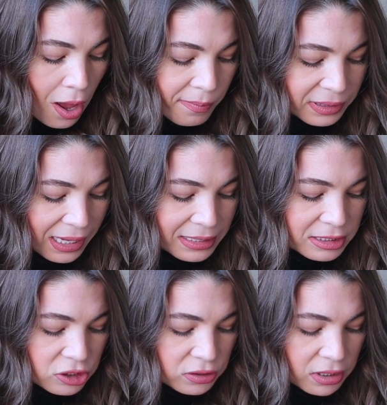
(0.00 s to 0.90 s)
plans
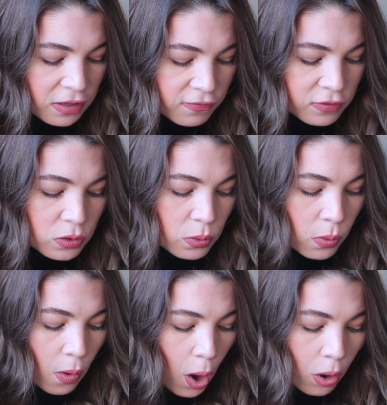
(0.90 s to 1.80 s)
to give you
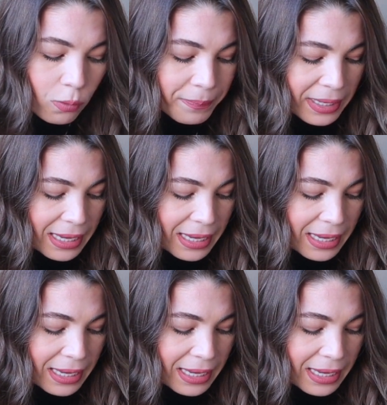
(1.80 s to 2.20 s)
hope